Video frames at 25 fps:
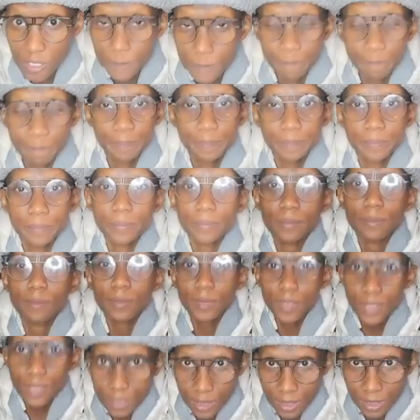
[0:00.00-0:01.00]
team at the
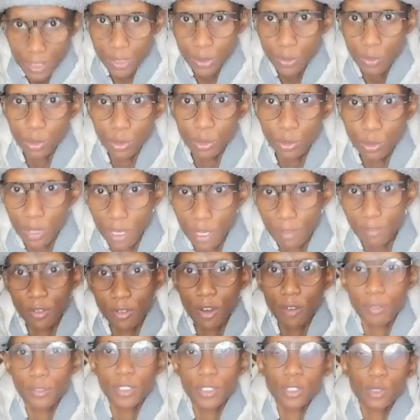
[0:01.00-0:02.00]
offices.
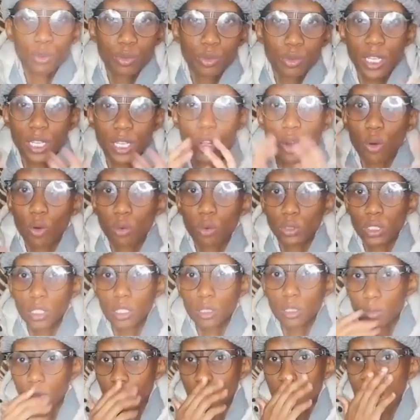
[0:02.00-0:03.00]
Yes, we do
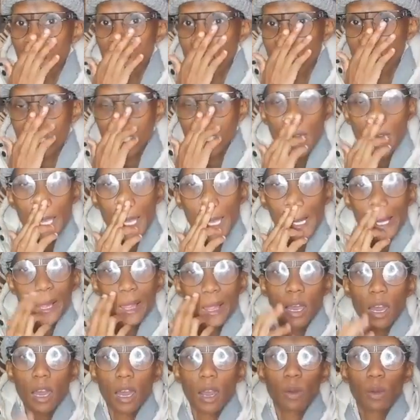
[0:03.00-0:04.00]
have offices. We got a whole
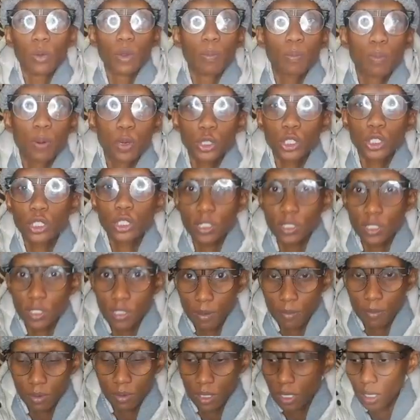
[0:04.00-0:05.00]
team of guys.
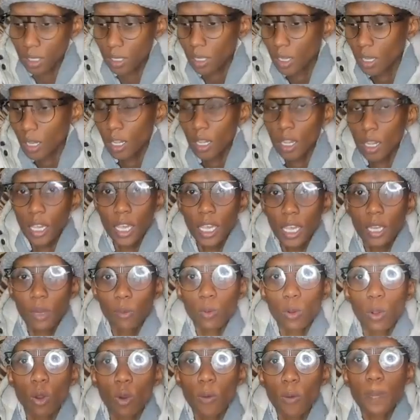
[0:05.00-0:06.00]
We're pushing
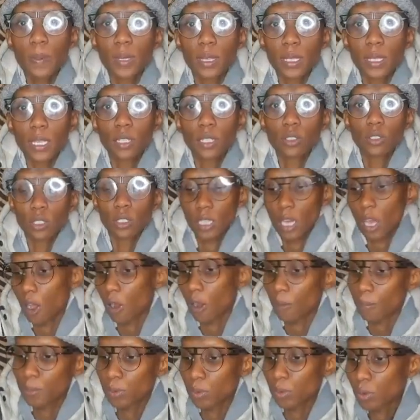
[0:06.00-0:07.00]
something
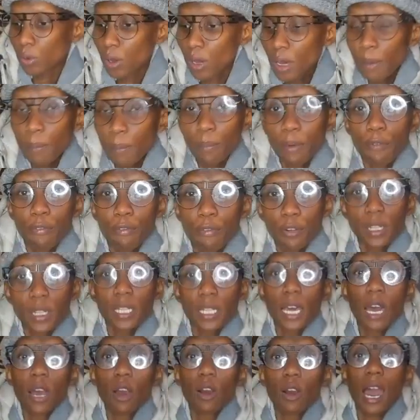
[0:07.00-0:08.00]
and we're hoping that it's gonna
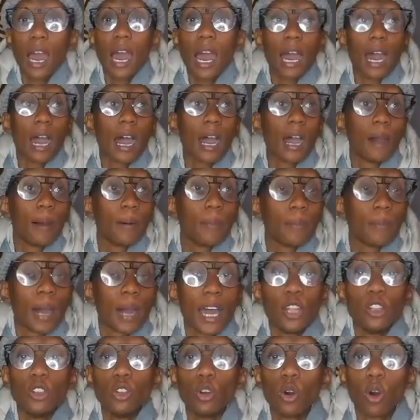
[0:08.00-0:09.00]
help you. But for
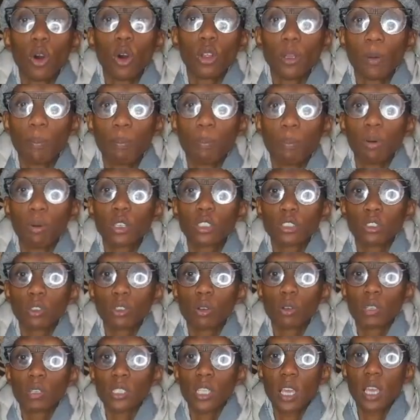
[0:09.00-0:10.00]
now,
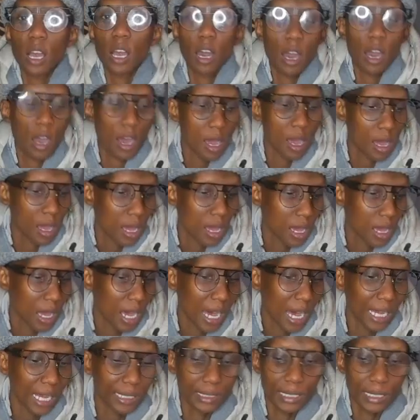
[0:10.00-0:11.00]
I know all the
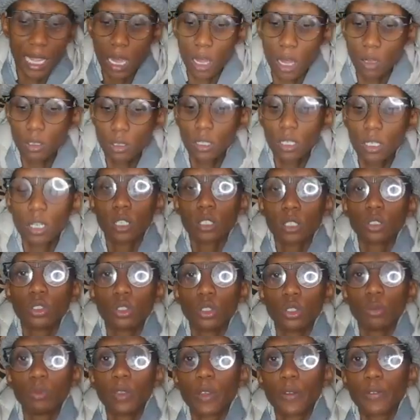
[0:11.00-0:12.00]
bookstores are
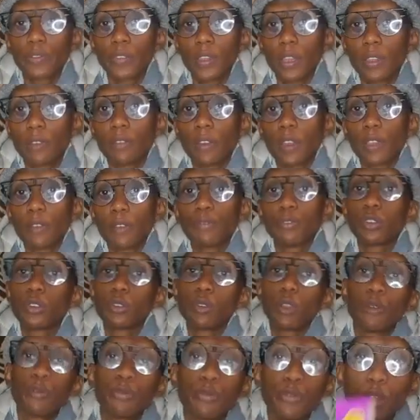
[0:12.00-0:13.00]
down.
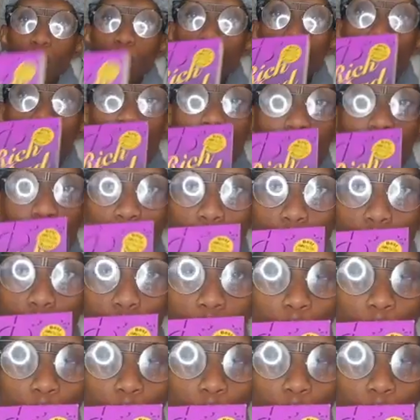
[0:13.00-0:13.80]
Do me a favor, if